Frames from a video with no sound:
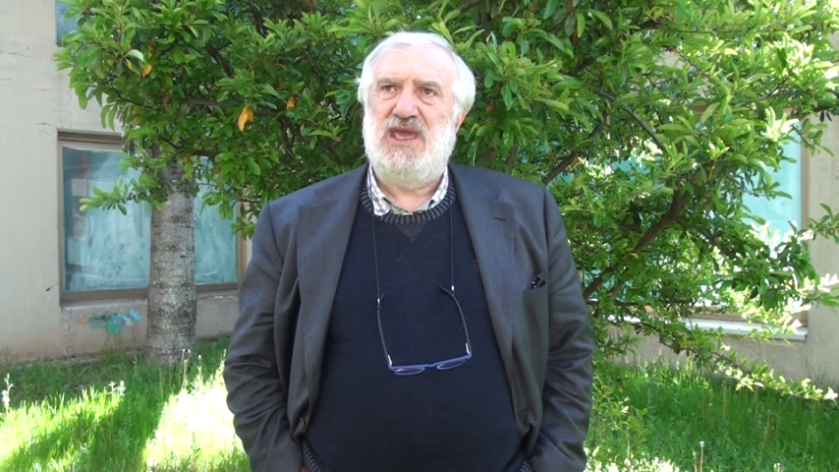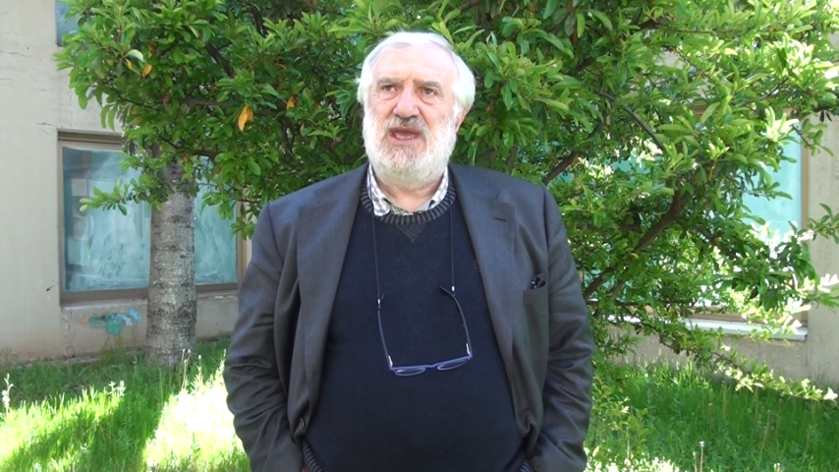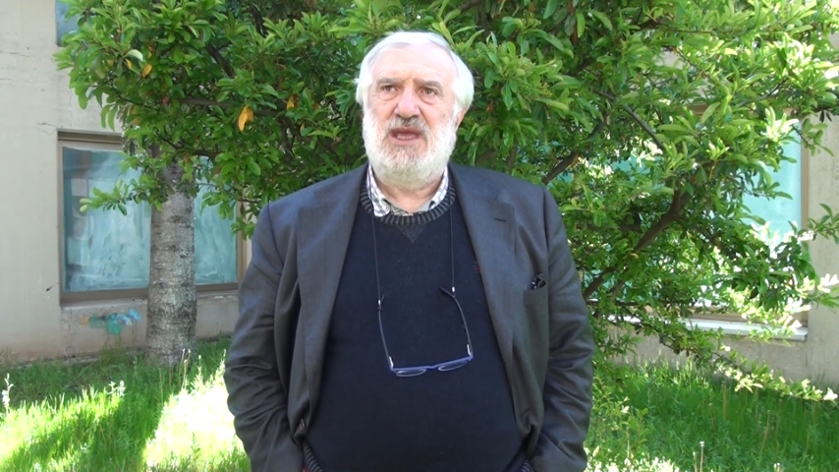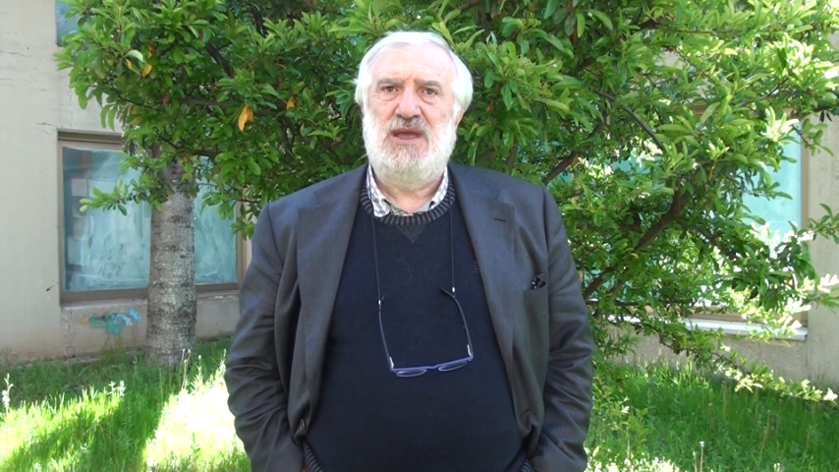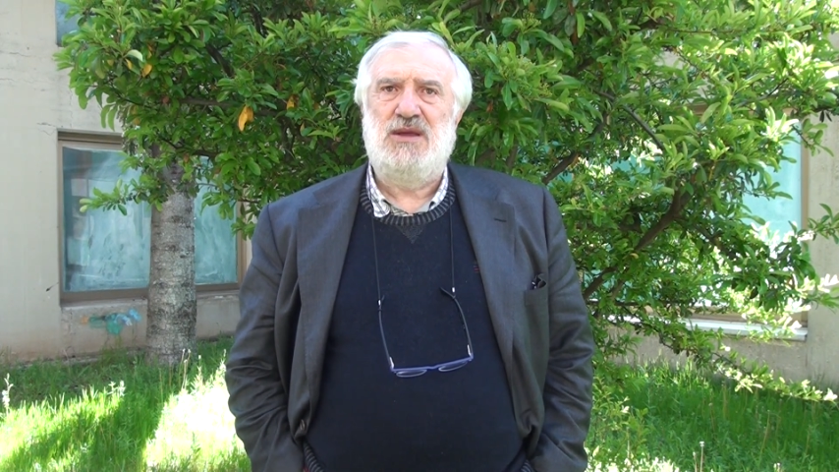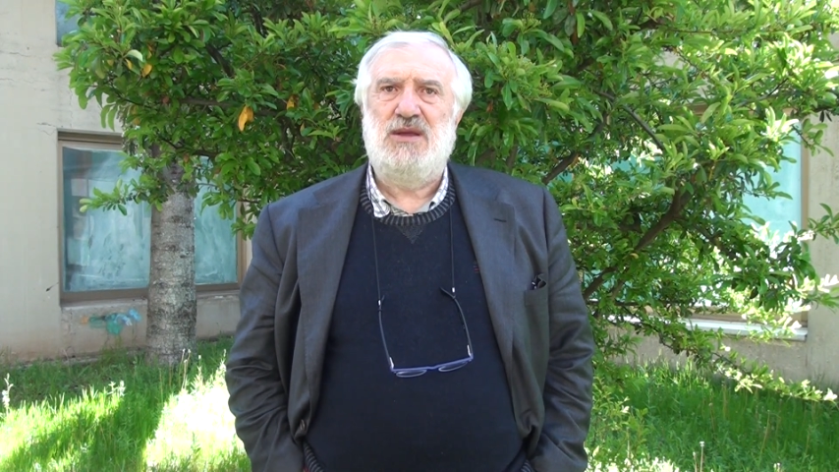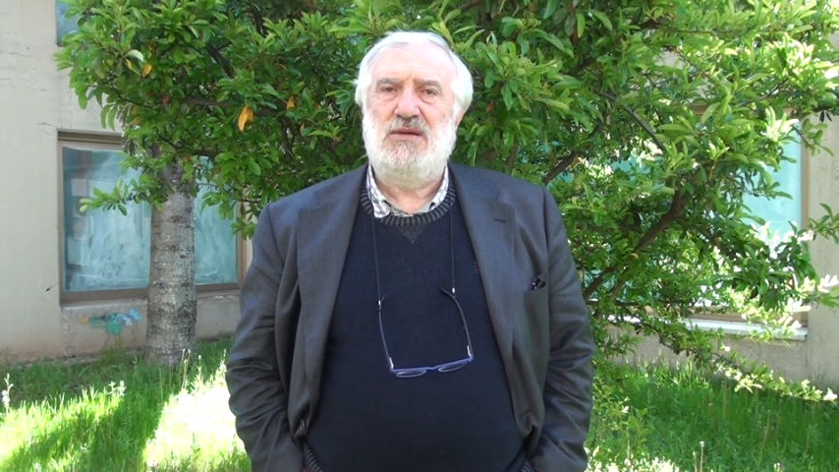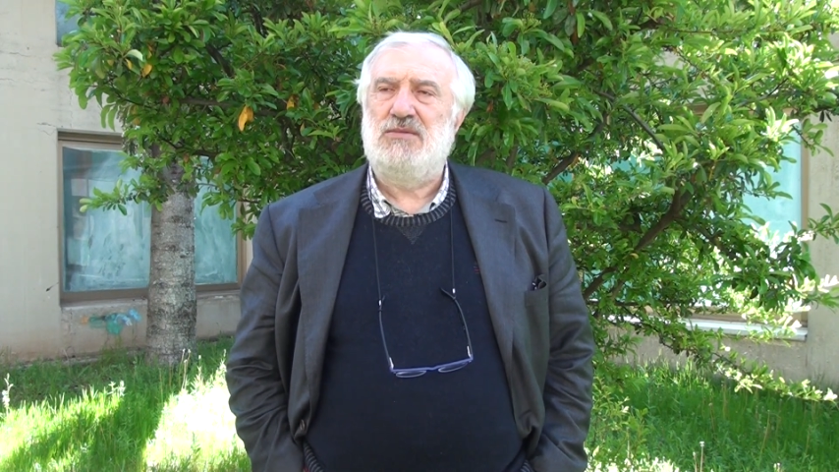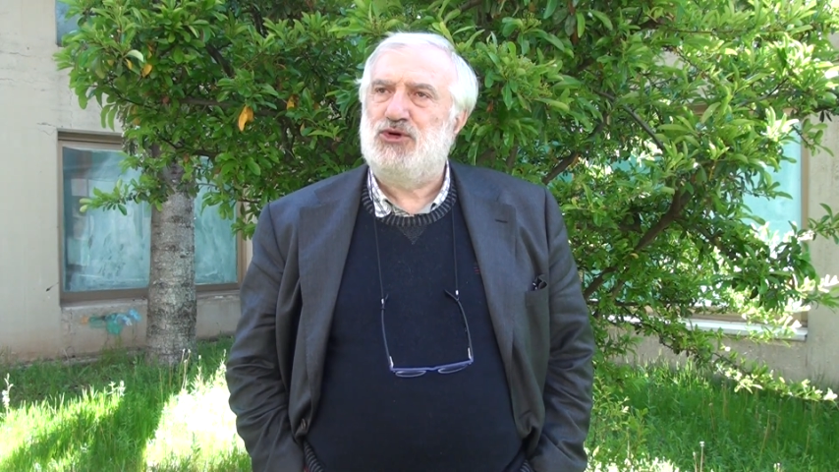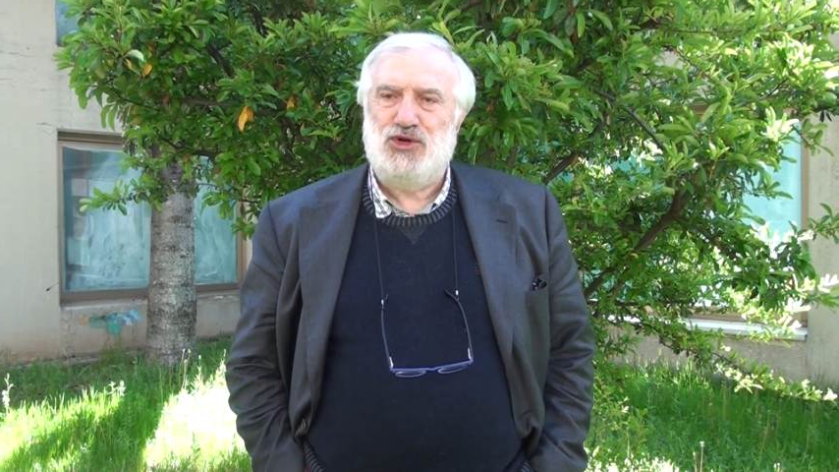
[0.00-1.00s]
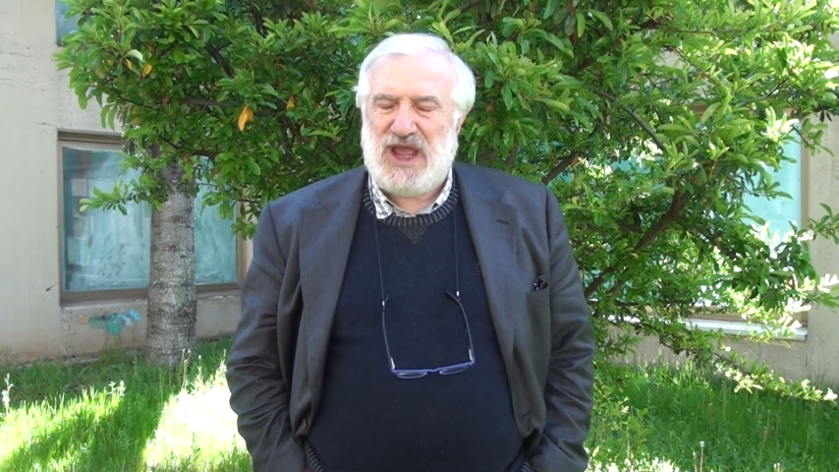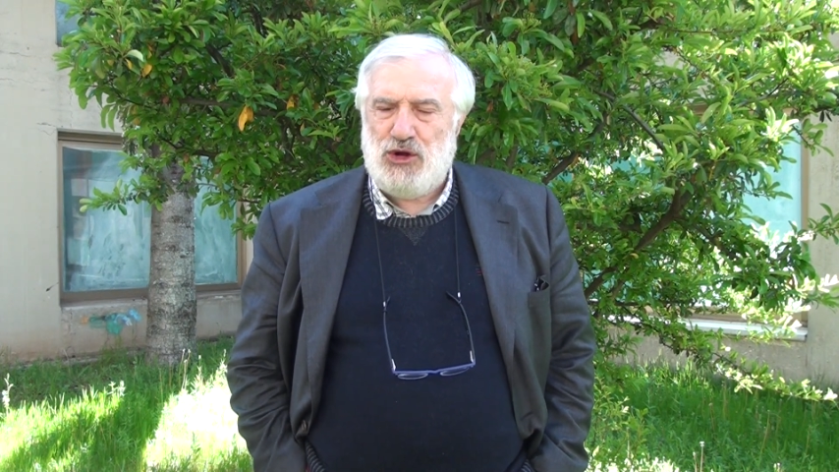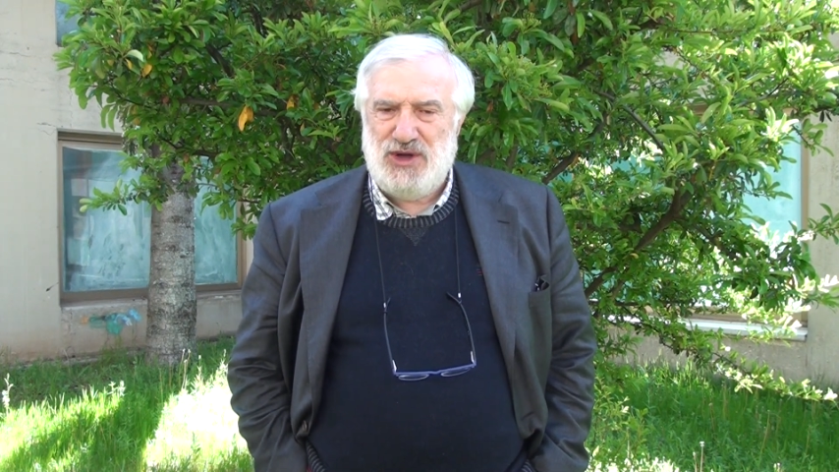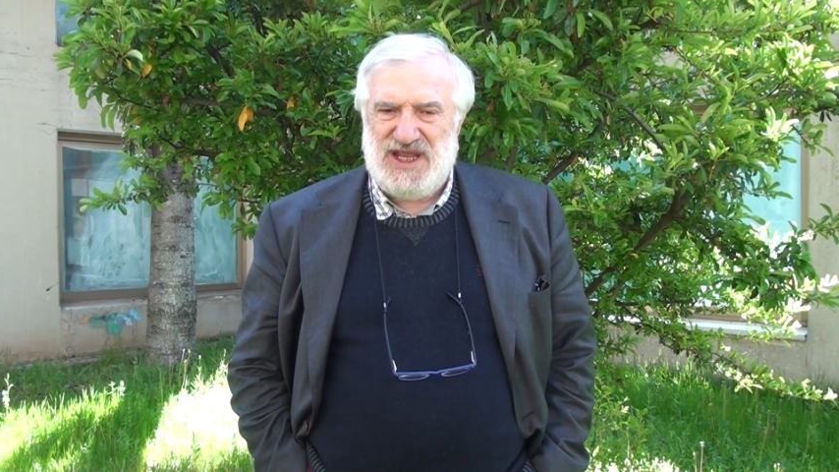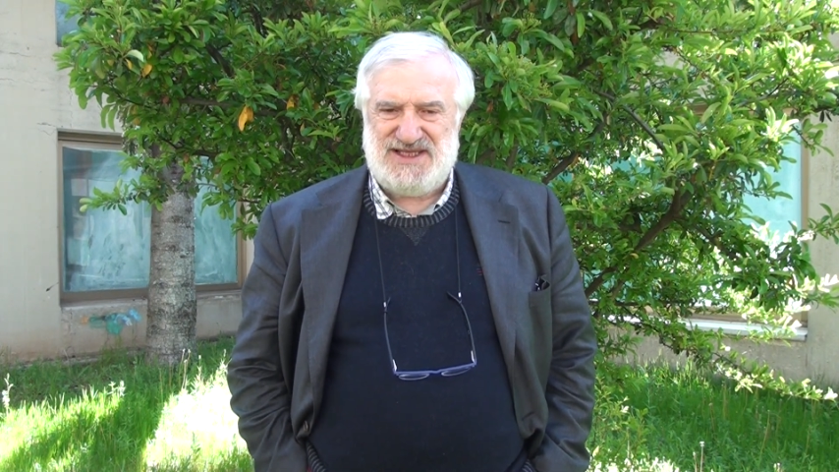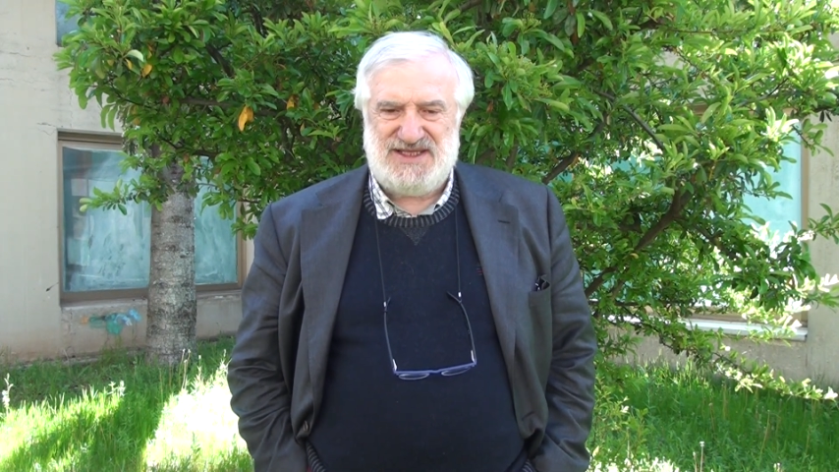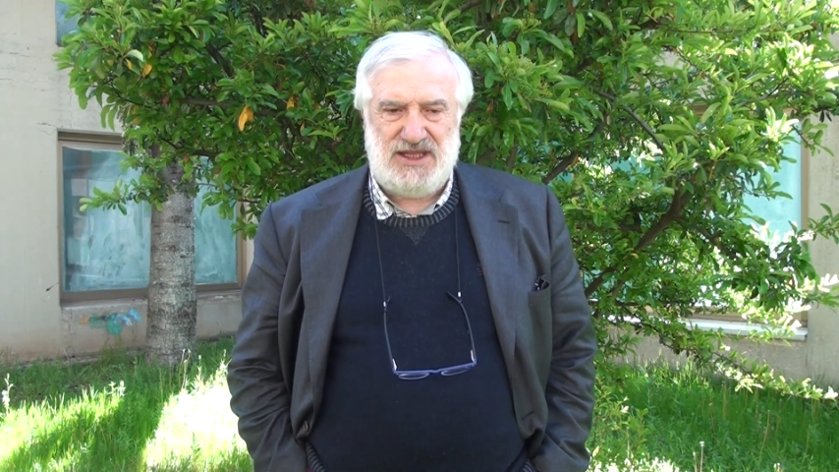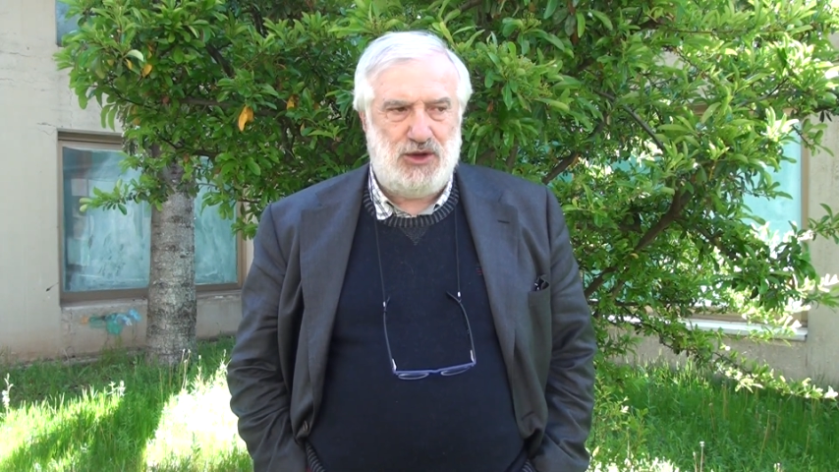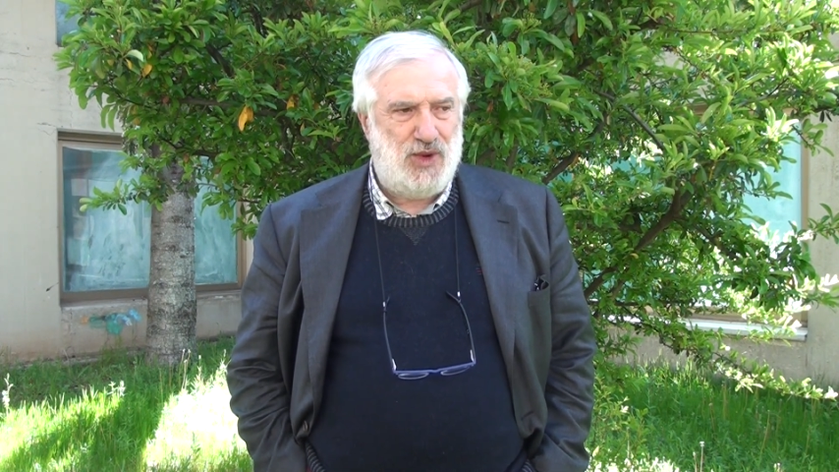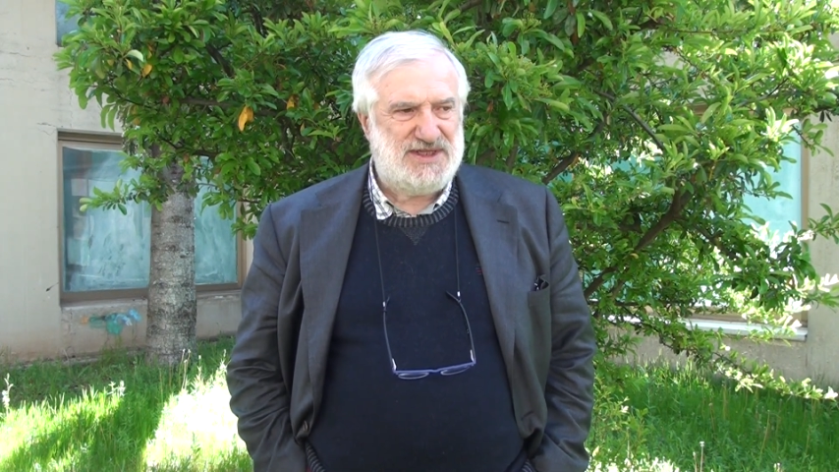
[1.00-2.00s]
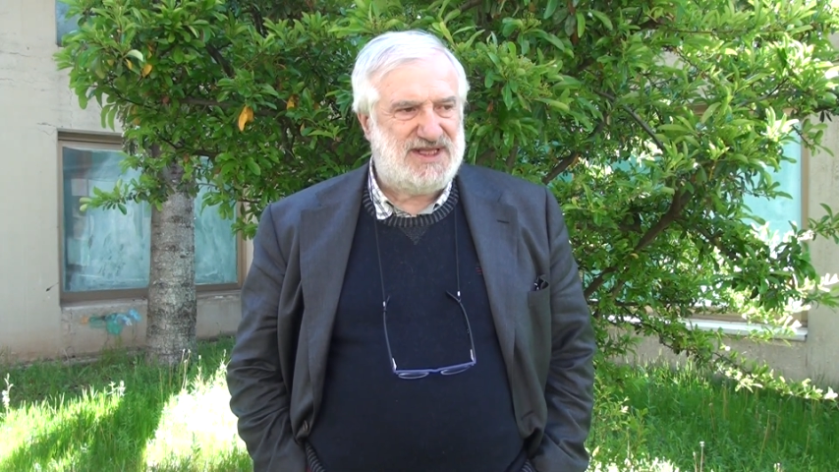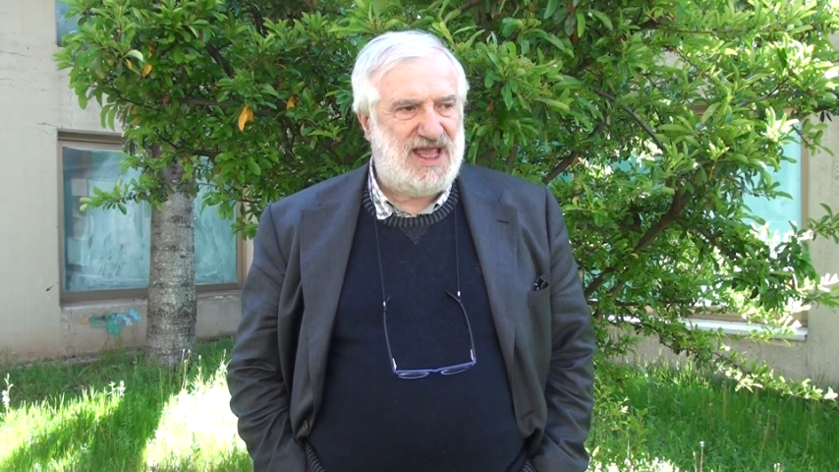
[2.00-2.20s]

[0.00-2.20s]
was the senator of Avellino